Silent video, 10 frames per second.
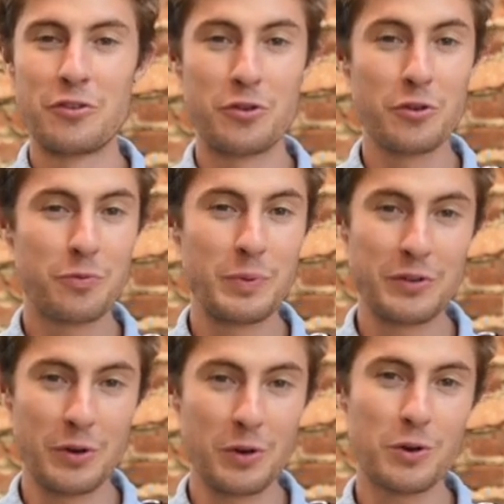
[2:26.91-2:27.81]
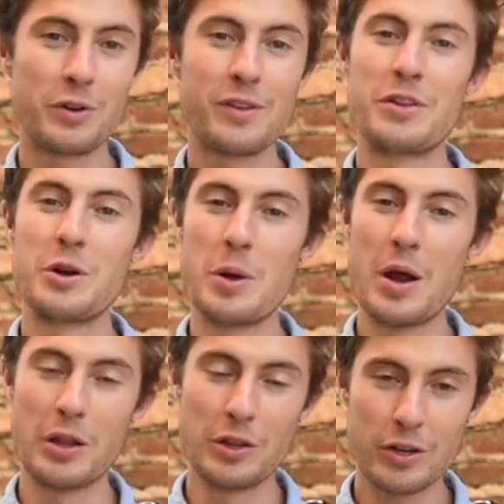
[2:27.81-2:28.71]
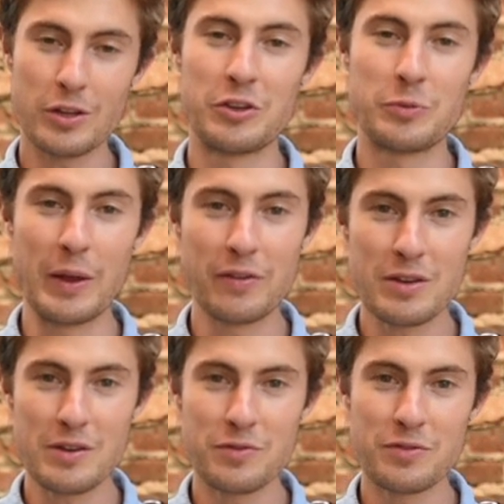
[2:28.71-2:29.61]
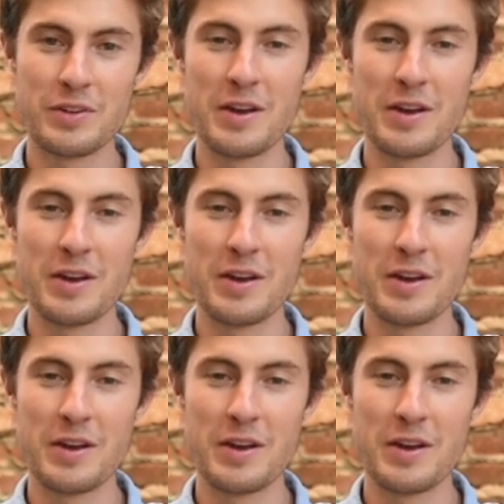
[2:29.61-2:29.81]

Truth be told, they're a little expensive,